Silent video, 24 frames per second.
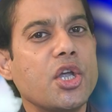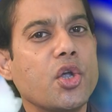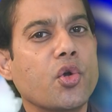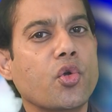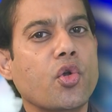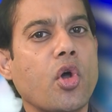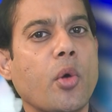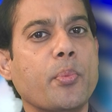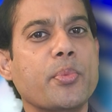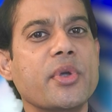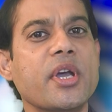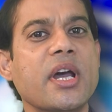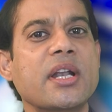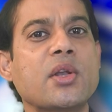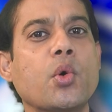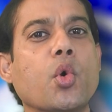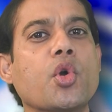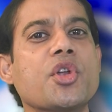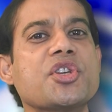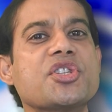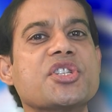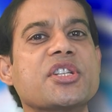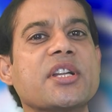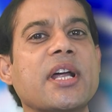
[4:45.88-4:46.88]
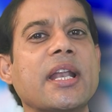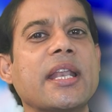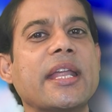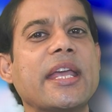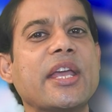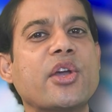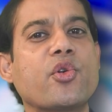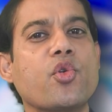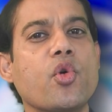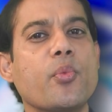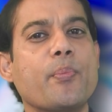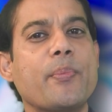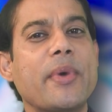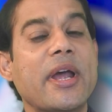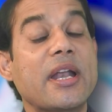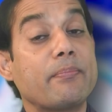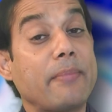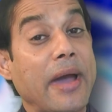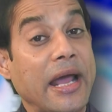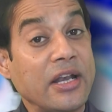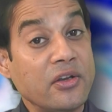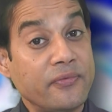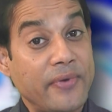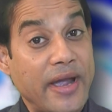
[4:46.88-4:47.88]
European original equipment
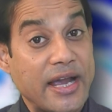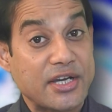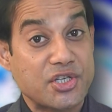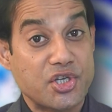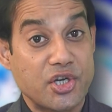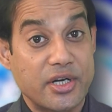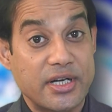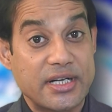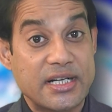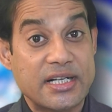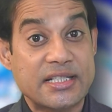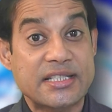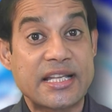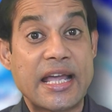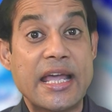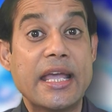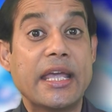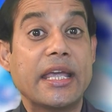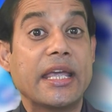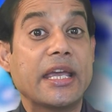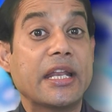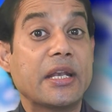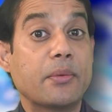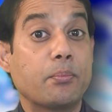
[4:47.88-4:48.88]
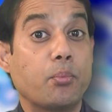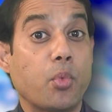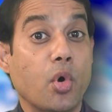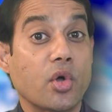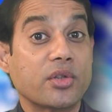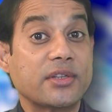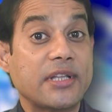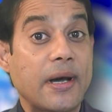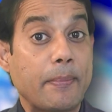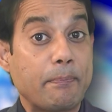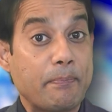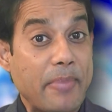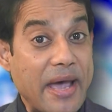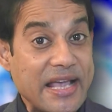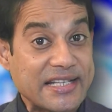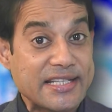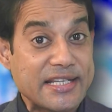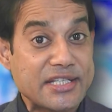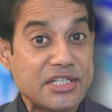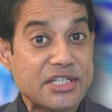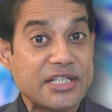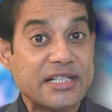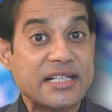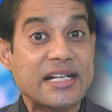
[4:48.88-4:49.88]
manufacturers in both the
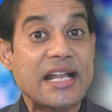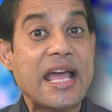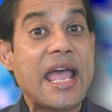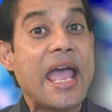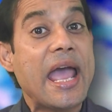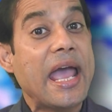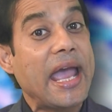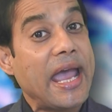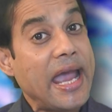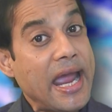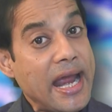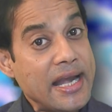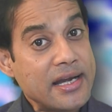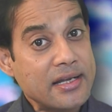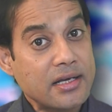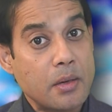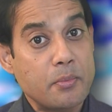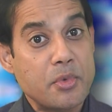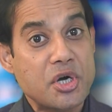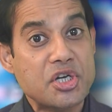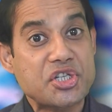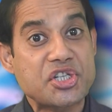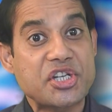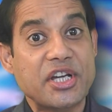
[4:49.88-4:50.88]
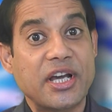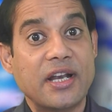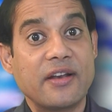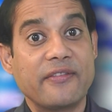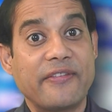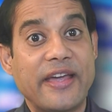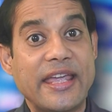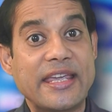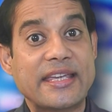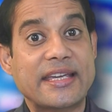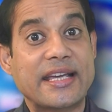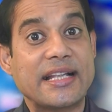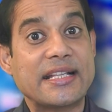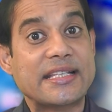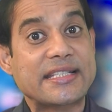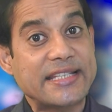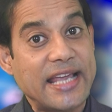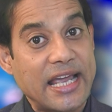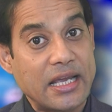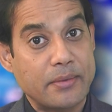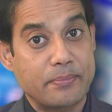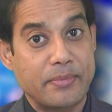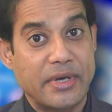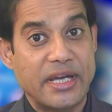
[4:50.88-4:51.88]
passenger and commercial vehicle
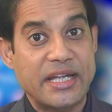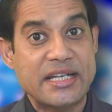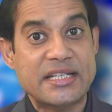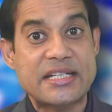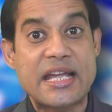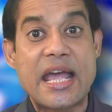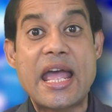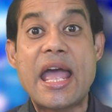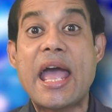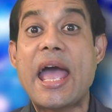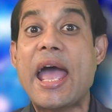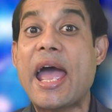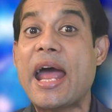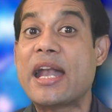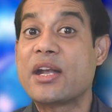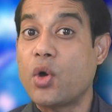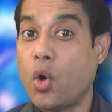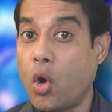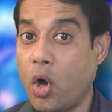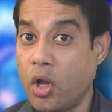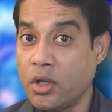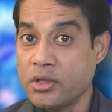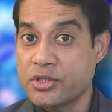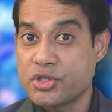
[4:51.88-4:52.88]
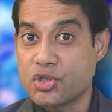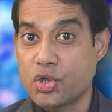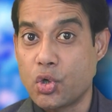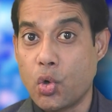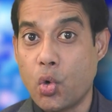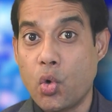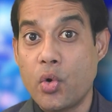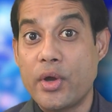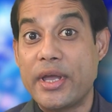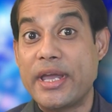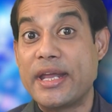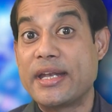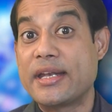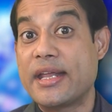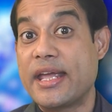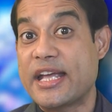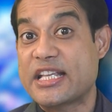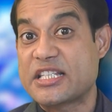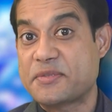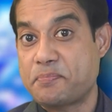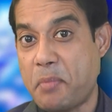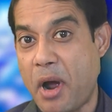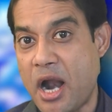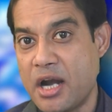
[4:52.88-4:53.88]
segment, and also in
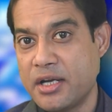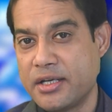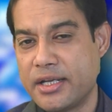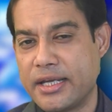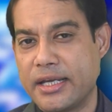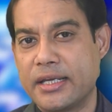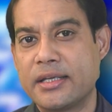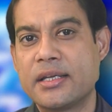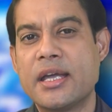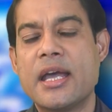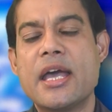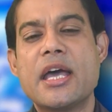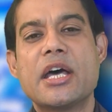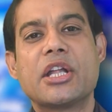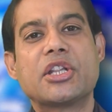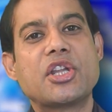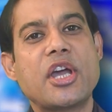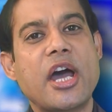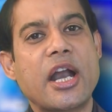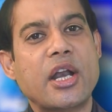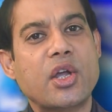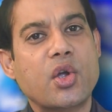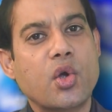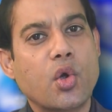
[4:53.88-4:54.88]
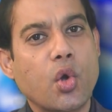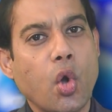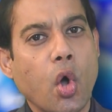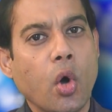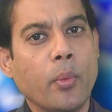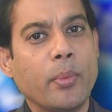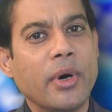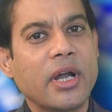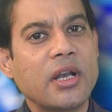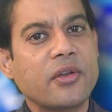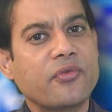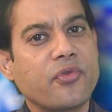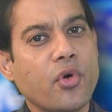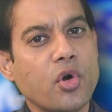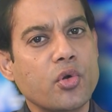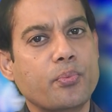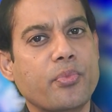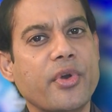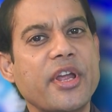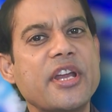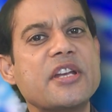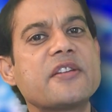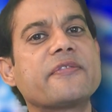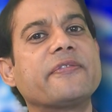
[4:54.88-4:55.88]
expanding their global
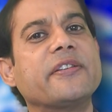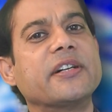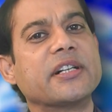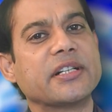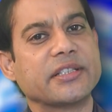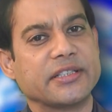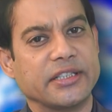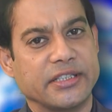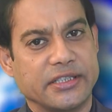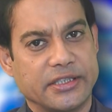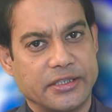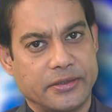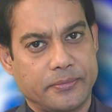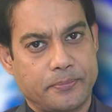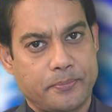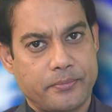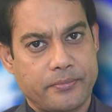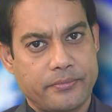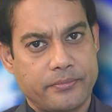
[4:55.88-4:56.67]
footprint further.